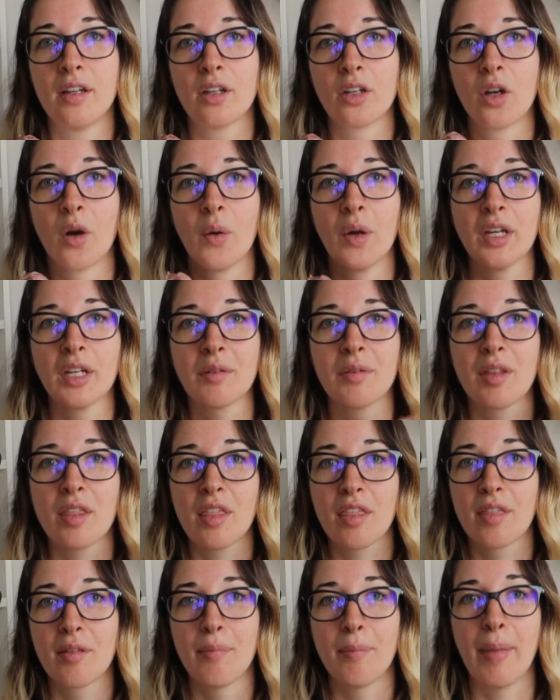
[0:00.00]
going
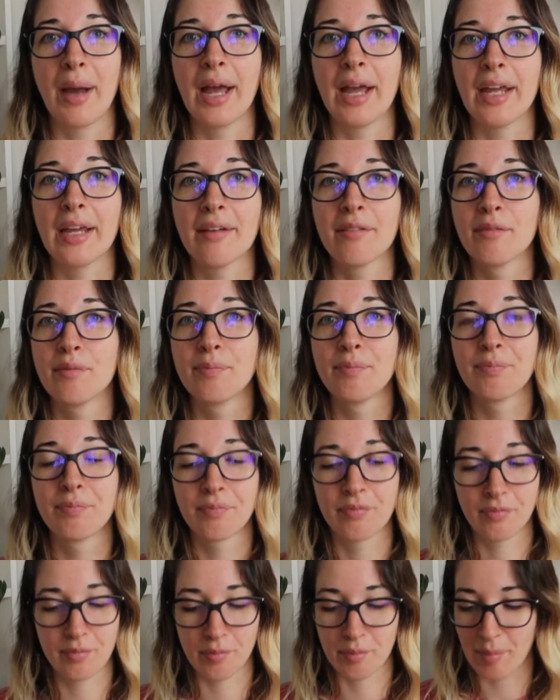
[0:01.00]
with my
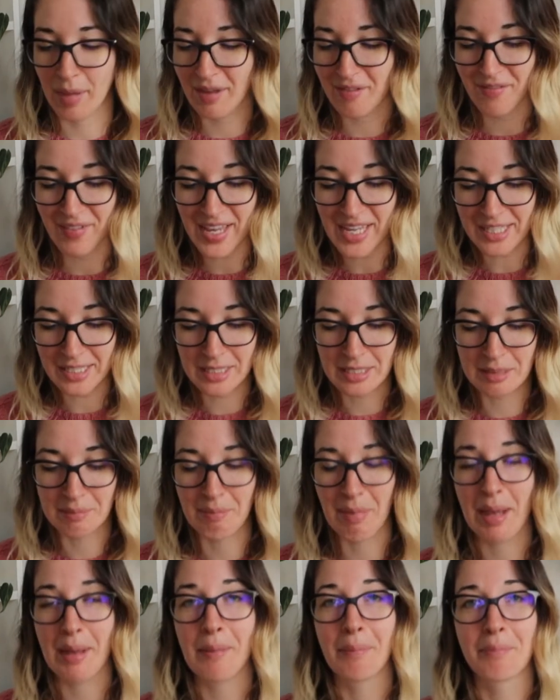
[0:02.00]
face,
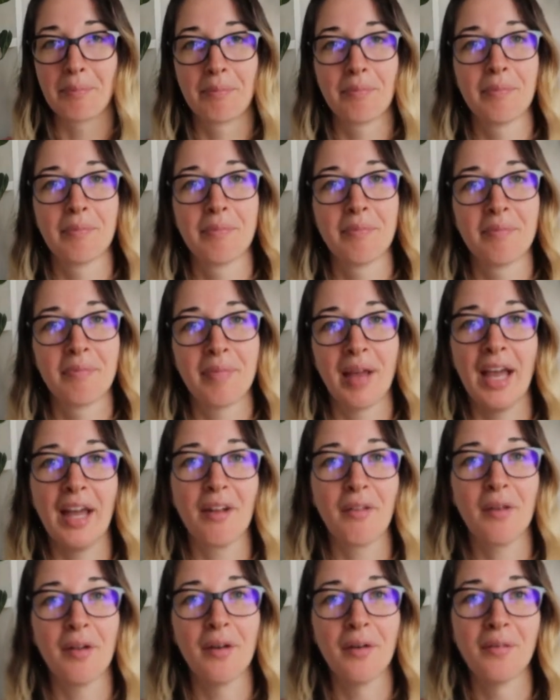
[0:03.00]
I
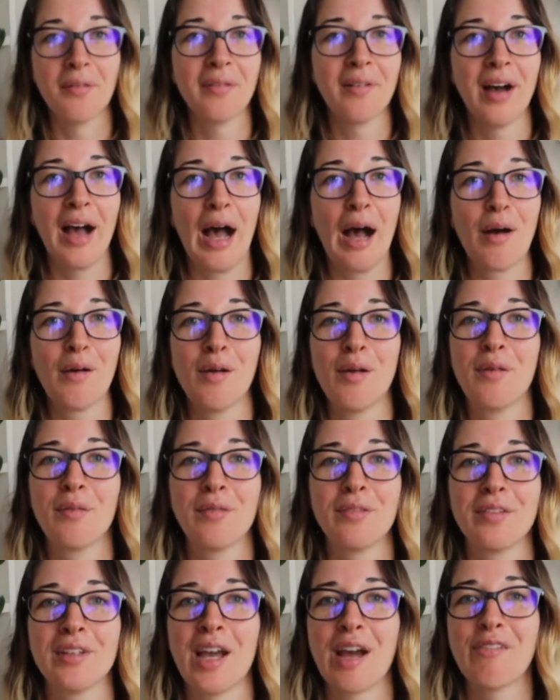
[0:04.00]
don't know,
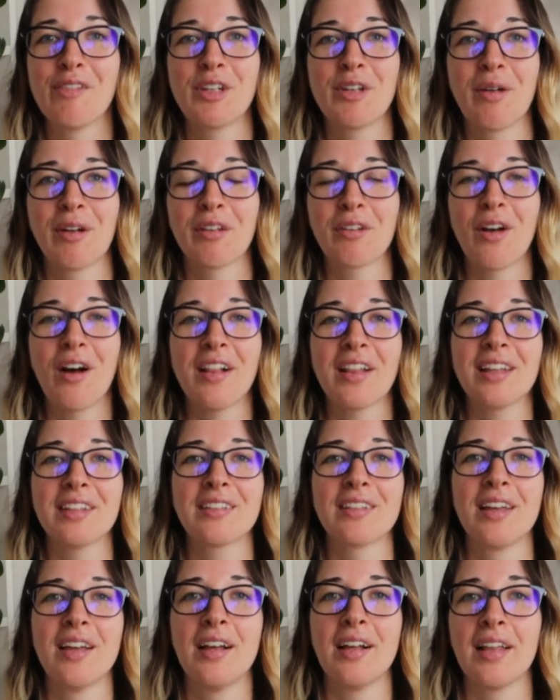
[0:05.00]
however you want to call
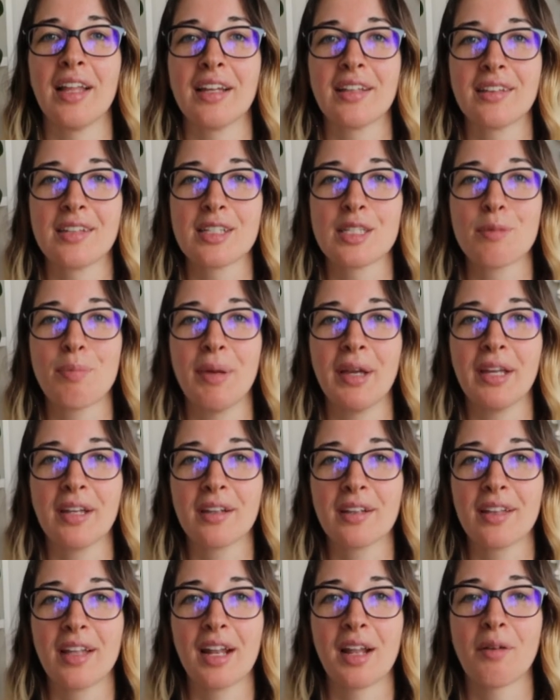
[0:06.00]
it. Like this
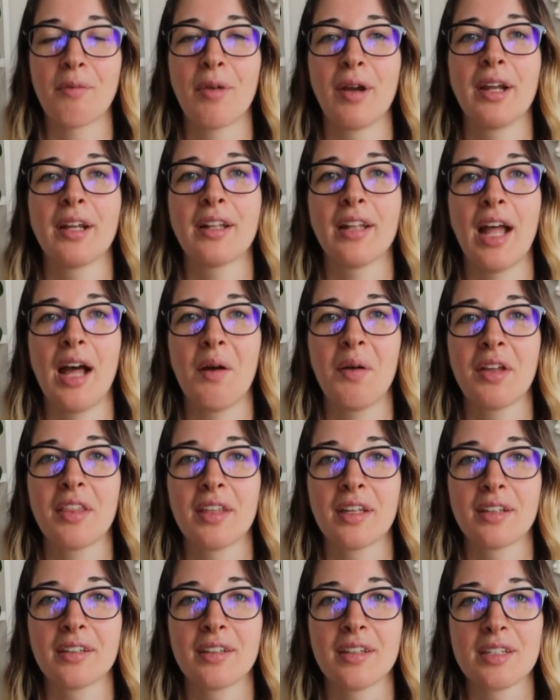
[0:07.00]
pink that I'm wearing now, I
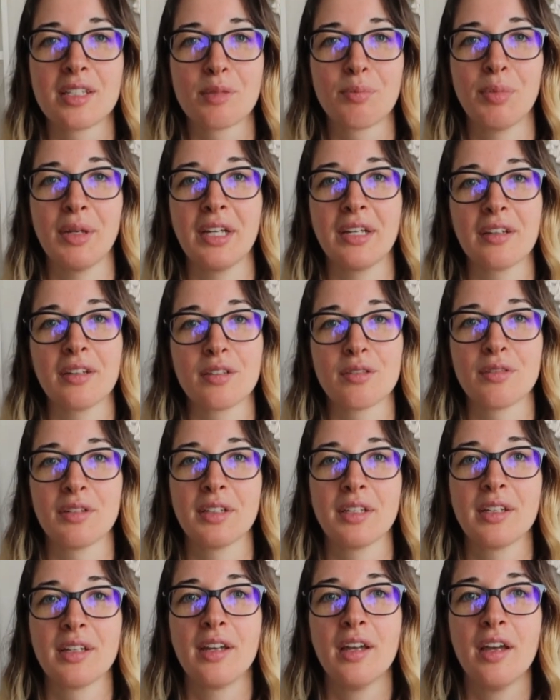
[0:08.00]
think this pink is
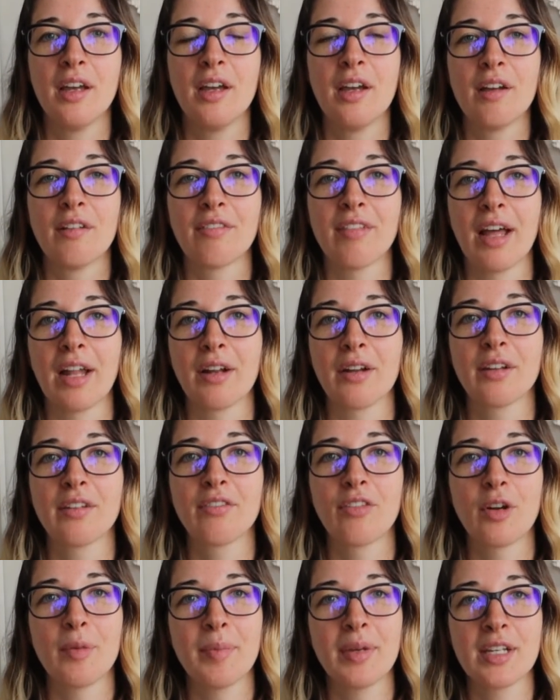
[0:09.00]
really flattering
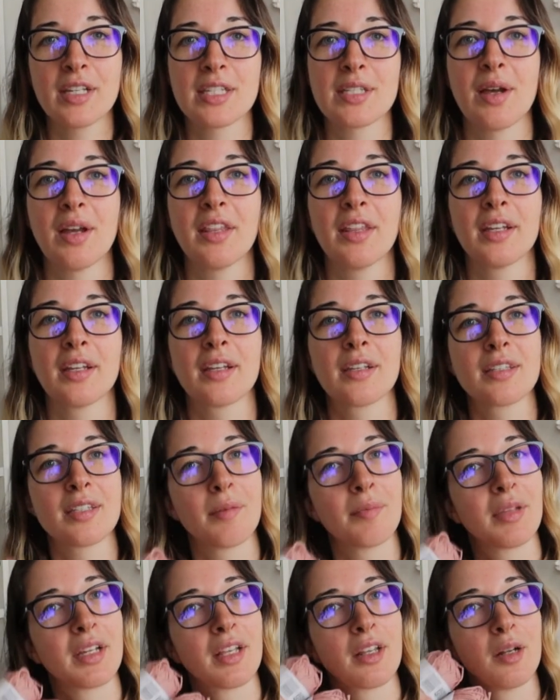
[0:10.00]
for me. So I think it's
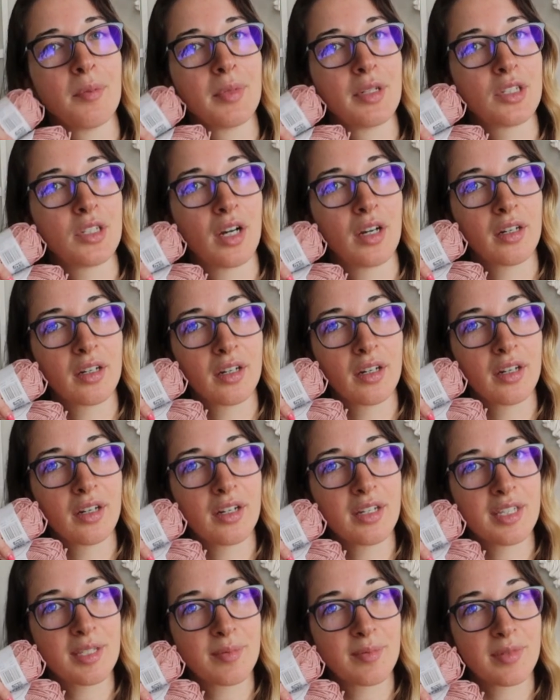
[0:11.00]
something a little bit darker
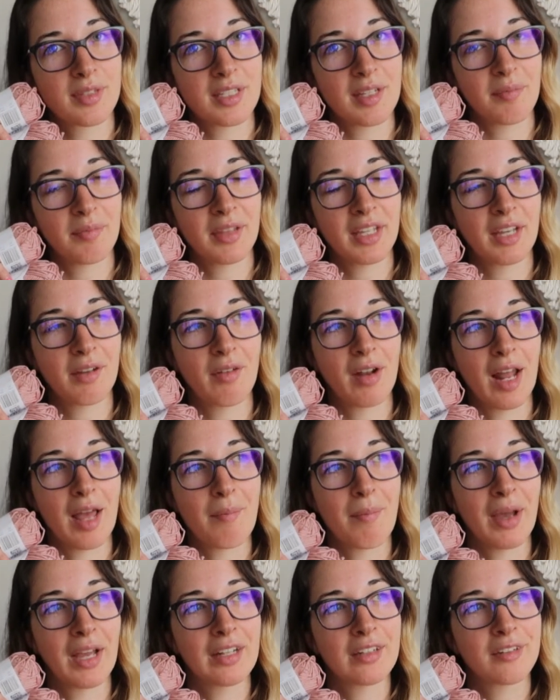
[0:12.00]
is something what I
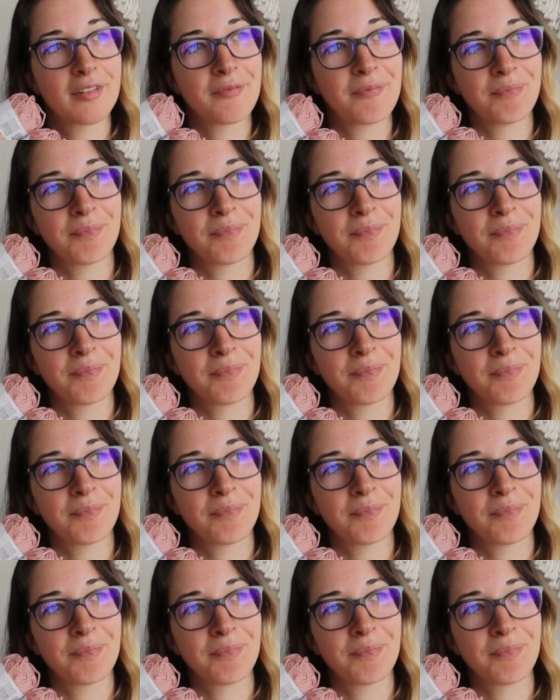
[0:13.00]
might